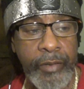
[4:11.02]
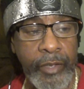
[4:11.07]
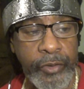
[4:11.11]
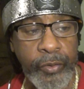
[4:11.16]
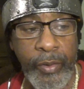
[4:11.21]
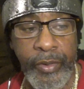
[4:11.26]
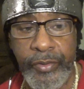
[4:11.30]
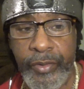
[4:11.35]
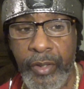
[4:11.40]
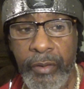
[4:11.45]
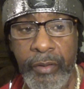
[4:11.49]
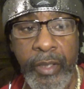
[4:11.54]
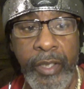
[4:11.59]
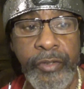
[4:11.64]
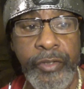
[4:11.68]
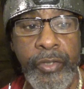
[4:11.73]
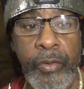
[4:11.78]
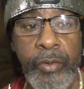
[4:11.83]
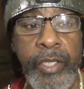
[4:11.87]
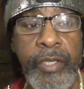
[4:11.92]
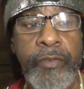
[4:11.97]
That's why he said, Look
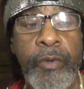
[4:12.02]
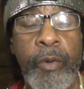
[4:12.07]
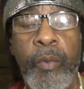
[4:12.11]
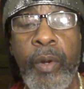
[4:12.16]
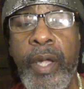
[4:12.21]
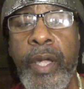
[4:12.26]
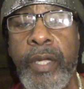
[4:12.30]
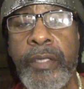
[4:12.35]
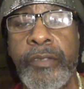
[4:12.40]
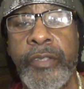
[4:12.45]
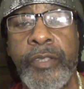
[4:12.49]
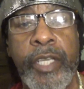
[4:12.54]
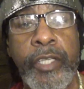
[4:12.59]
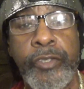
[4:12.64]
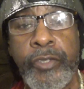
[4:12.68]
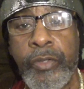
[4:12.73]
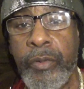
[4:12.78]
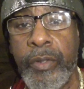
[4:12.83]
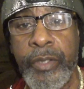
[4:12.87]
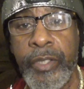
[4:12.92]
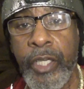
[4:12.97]
at your evil ways. Look
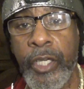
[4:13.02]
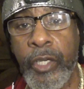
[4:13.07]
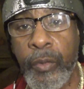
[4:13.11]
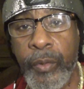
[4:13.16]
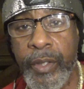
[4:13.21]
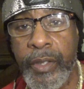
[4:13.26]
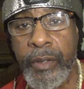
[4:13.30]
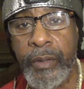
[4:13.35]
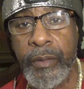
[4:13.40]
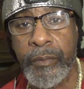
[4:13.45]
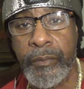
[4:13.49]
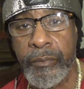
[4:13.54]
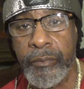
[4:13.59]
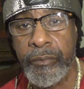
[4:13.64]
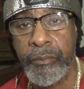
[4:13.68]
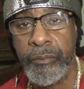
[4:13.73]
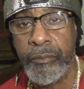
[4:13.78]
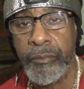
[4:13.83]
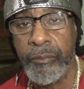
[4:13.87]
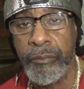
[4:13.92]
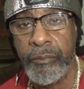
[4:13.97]
at your iniquity.
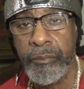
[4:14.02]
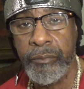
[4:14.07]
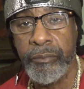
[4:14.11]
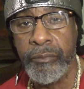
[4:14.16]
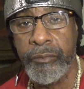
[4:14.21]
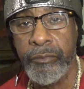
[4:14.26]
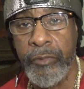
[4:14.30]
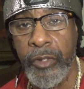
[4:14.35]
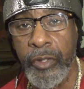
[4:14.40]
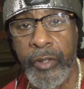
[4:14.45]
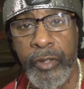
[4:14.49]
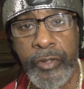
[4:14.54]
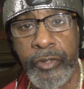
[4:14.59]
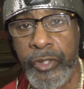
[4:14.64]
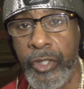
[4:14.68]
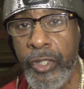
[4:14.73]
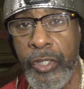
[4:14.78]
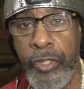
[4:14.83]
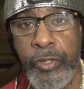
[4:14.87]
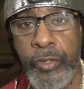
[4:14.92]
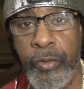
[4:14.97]
Look at the
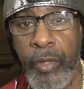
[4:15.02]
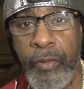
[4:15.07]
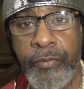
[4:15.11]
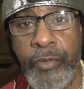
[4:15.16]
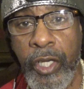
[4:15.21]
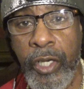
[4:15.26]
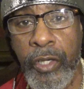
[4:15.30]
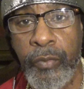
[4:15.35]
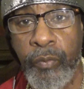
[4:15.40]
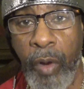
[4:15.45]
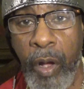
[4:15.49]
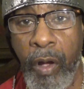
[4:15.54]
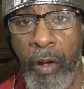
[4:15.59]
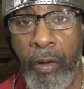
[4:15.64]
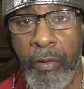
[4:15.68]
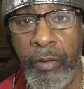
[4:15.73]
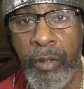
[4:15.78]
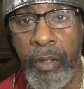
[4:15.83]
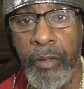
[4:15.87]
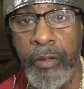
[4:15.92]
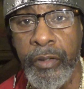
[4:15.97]
things you have done
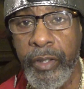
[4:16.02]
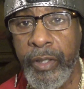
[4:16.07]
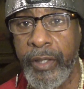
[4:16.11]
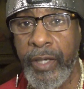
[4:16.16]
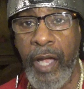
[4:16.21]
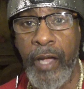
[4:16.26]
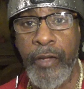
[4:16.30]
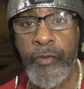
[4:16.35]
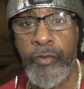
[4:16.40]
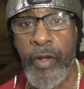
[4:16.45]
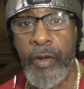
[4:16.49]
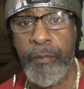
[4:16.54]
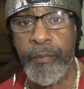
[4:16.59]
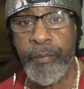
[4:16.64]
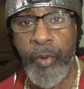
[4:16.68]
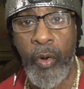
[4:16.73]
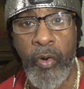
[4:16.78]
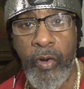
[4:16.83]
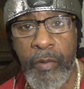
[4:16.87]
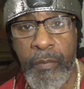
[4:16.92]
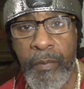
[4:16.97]
wrong. Look at how you have
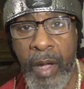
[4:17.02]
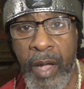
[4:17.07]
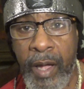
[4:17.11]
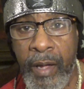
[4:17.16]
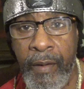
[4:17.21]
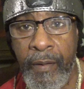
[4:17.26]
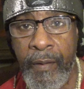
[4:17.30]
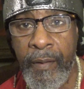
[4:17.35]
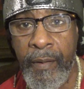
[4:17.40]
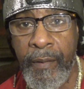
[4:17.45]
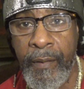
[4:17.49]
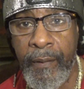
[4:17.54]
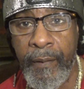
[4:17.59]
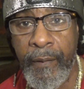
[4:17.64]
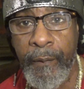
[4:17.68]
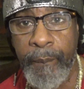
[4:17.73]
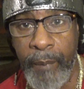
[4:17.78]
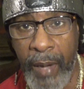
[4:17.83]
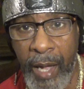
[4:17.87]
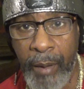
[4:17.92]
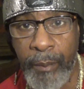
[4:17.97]
broken my
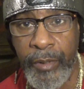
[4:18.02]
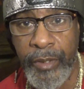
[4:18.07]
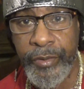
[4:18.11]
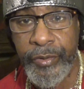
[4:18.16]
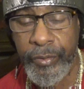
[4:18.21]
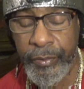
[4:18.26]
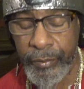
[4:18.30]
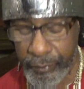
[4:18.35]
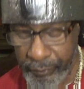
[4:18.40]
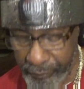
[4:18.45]
commandments.